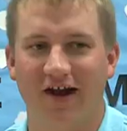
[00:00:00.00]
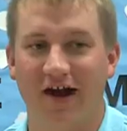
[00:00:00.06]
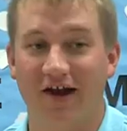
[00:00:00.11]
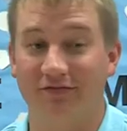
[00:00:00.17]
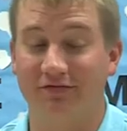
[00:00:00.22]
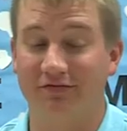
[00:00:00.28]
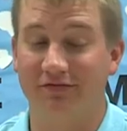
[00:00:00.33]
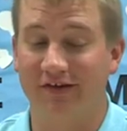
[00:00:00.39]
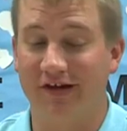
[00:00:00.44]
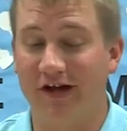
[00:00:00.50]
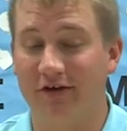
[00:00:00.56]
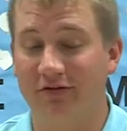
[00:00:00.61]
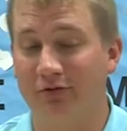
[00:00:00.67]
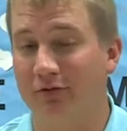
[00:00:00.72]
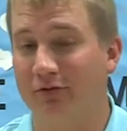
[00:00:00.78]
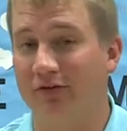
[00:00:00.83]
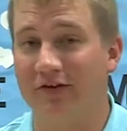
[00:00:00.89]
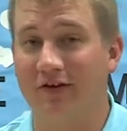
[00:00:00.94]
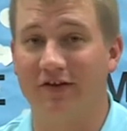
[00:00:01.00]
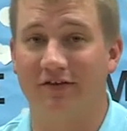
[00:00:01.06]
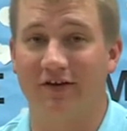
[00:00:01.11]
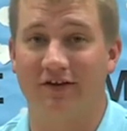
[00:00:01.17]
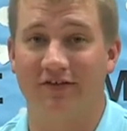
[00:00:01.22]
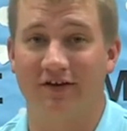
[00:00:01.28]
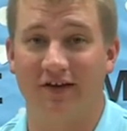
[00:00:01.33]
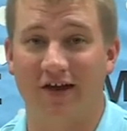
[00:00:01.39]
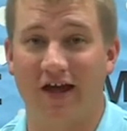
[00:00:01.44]
I kind of told the kids,
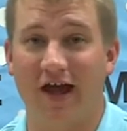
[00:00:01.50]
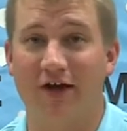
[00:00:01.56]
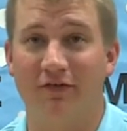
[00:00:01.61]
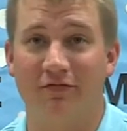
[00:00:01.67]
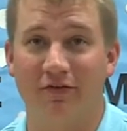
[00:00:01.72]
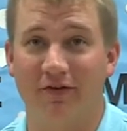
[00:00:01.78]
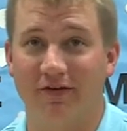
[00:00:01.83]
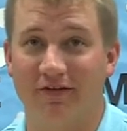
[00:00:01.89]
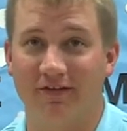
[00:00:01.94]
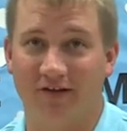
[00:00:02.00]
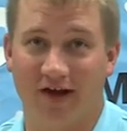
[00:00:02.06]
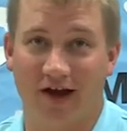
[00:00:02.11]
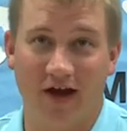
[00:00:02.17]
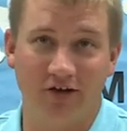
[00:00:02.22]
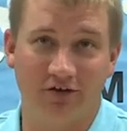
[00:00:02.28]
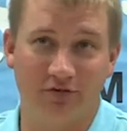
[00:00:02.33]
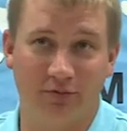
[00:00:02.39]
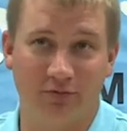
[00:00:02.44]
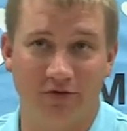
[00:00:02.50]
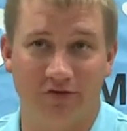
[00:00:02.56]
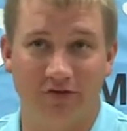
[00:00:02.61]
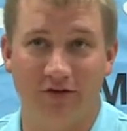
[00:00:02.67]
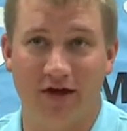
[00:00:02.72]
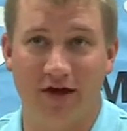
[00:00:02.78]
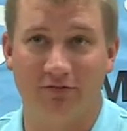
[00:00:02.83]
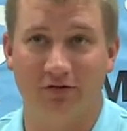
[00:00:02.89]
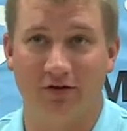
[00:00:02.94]
I said, effort. I just want to
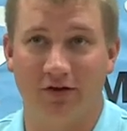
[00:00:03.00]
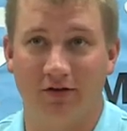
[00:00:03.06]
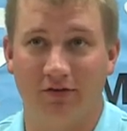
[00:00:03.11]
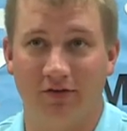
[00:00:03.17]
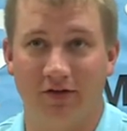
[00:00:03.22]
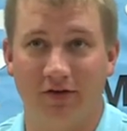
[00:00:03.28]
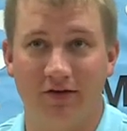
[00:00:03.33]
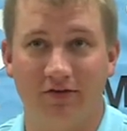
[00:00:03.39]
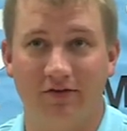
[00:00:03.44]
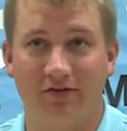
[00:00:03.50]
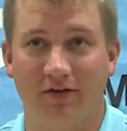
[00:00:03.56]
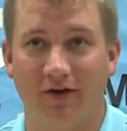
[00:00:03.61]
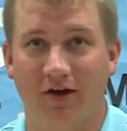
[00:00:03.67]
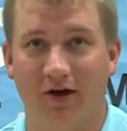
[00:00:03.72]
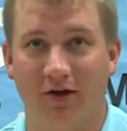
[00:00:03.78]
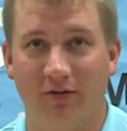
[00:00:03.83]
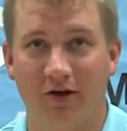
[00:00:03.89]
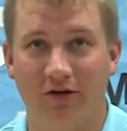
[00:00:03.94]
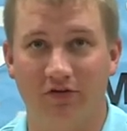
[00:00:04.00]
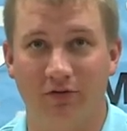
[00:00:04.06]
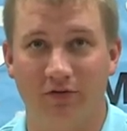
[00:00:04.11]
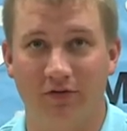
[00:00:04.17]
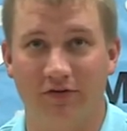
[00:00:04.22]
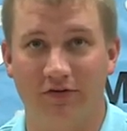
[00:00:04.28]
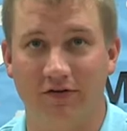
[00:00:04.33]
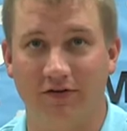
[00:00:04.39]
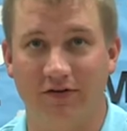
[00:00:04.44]
see effort on this. Um, I just
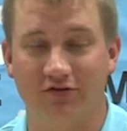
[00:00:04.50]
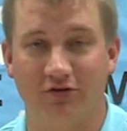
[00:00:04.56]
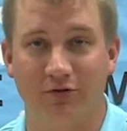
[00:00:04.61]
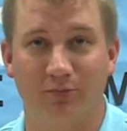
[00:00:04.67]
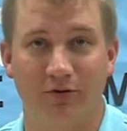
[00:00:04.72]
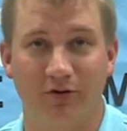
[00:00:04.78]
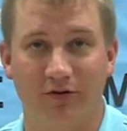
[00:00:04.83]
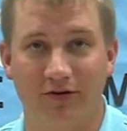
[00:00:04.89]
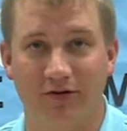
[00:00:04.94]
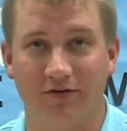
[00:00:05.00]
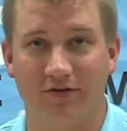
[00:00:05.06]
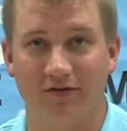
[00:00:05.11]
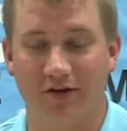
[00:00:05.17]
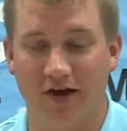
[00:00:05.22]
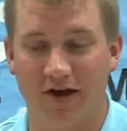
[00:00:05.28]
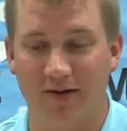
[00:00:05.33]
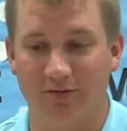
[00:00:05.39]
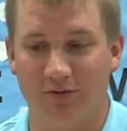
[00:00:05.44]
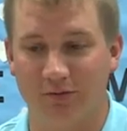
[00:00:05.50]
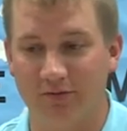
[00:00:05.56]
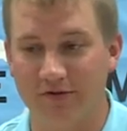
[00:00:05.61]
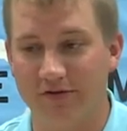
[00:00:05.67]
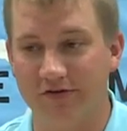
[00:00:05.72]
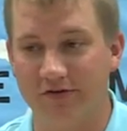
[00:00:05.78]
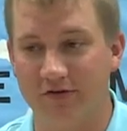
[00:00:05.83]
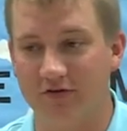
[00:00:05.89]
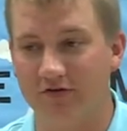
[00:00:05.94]
want to see that you're putting in the time, the
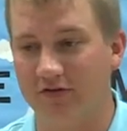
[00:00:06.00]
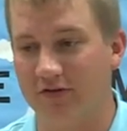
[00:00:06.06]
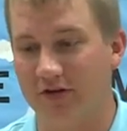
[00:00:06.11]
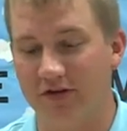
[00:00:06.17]
research.